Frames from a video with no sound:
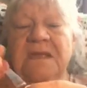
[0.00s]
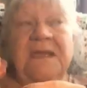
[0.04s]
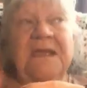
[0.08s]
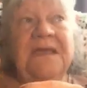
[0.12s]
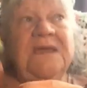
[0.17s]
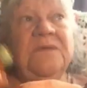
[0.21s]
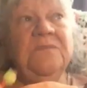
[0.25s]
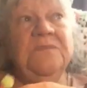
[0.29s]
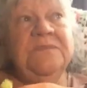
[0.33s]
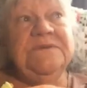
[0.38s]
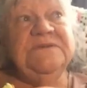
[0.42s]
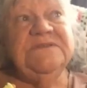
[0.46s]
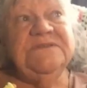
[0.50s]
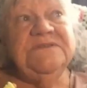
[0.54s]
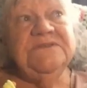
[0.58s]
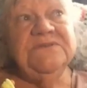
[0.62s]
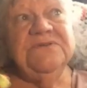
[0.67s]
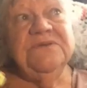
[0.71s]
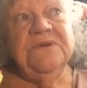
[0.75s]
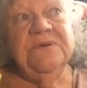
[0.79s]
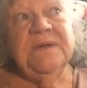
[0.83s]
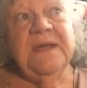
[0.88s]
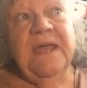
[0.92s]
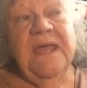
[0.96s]
And we
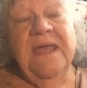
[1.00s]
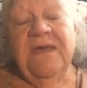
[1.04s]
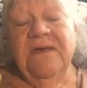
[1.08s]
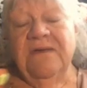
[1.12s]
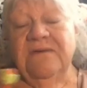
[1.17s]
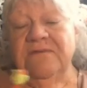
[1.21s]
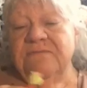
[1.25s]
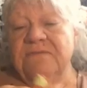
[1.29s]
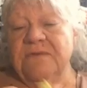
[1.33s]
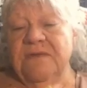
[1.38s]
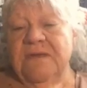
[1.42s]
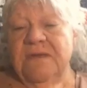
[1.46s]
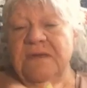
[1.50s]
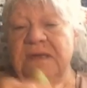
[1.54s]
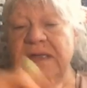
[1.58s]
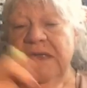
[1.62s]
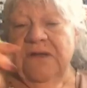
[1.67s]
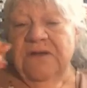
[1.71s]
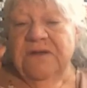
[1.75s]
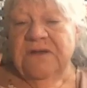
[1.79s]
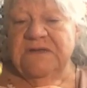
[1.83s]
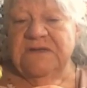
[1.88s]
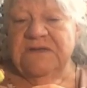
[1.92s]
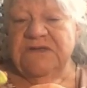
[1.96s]
still don't have uh,
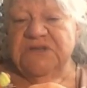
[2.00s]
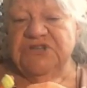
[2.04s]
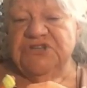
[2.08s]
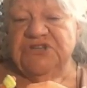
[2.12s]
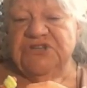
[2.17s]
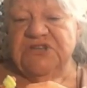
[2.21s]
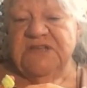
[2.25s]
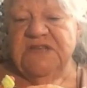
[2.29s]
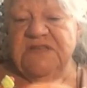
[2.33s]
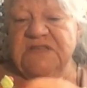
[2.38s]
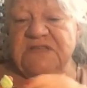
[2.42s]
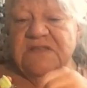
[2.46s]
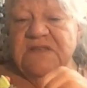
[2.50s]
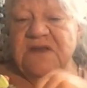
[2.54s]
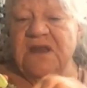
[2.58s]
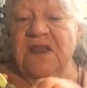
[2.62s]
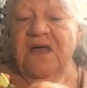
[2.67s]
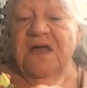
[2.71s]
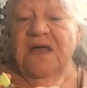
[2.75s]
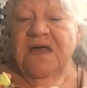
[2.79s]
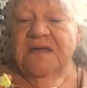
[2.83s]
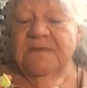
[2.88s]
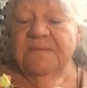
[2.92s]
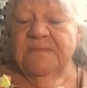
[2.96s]
air conditioning in the
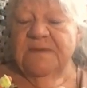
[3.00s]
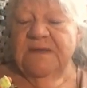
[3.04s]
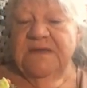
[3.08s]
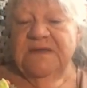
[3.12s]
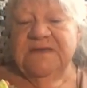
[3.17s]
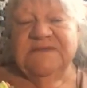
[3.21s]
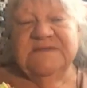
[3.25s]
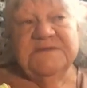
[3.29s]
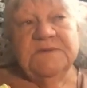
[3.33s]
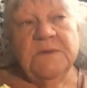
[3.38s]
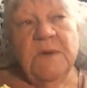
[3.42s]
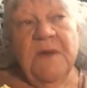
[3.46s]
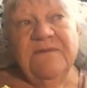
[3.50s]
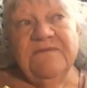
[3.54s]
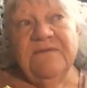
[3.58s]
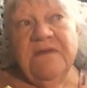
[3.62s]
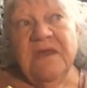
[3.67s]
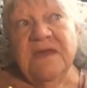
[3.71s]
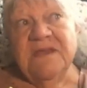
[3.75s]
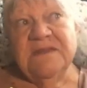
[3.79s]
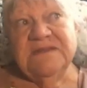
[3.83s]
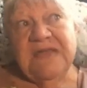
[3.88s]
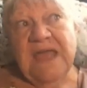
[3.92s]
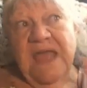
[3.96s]
lobby, so I've
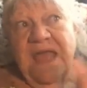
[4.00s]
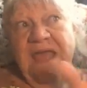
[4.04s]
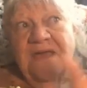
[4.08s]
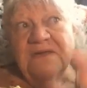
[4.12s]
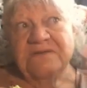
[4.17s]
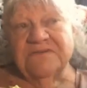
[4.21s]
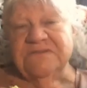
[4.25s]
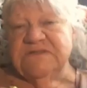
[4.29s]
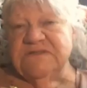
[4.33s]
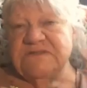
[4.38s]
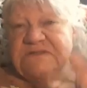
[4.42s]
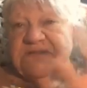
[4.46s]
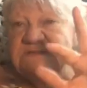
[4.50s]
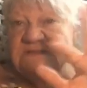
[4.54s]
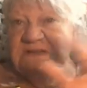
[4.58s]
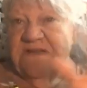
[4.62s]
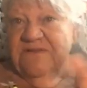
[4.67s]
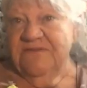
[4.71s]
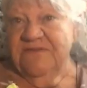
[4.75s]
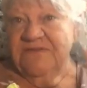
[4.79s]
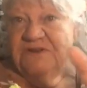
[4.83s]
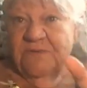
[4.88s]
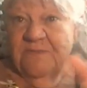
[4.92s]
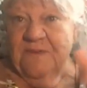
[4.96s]
got towels and
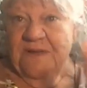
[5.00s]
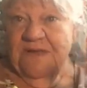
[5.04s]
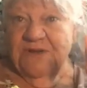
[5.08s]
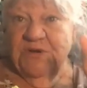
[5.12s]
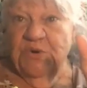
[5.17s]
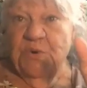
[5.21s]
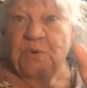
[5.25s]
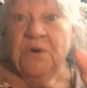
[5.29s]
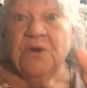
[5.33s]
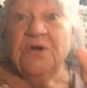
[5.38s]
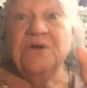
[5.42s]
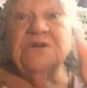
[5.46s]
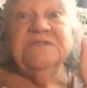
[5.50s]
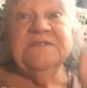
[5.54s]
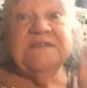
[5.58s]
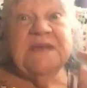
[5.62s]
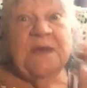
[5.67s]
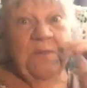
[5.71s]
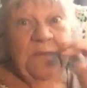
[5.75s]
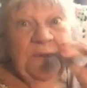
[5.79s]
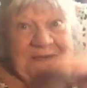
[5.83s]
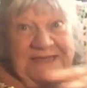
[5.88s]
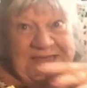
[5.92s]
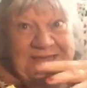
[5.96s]
stuff under my door because
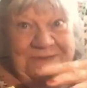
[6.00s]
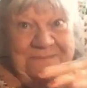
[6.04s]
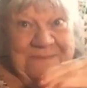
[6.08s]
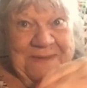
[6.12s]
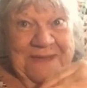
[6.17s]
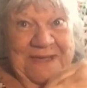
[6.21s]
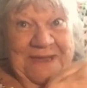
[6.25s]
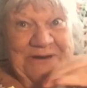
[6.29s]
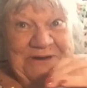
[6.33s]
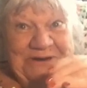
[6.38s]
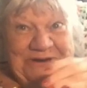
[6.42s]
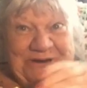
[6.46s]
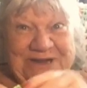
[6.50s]
I want to keep my